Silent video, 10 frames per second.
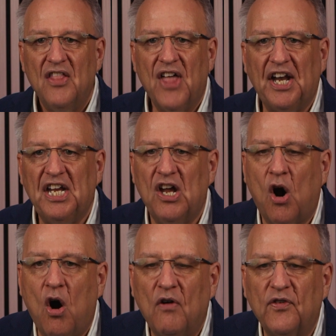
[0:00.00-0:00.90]
that he
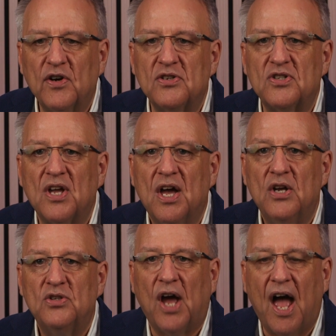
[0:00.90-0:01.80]
offers
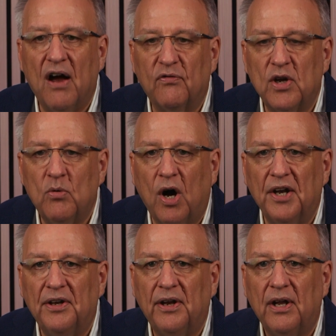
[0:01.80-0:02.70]
to
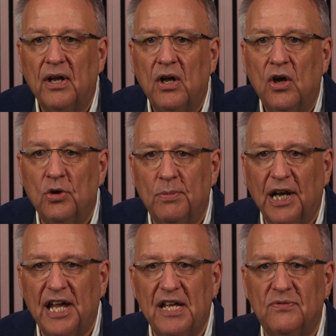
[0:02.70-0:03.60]
everyone who
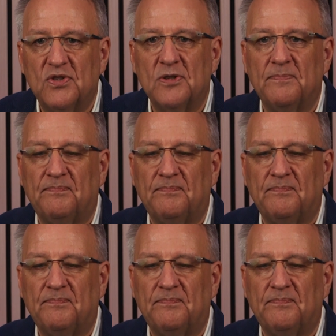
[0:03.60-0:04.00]
believes.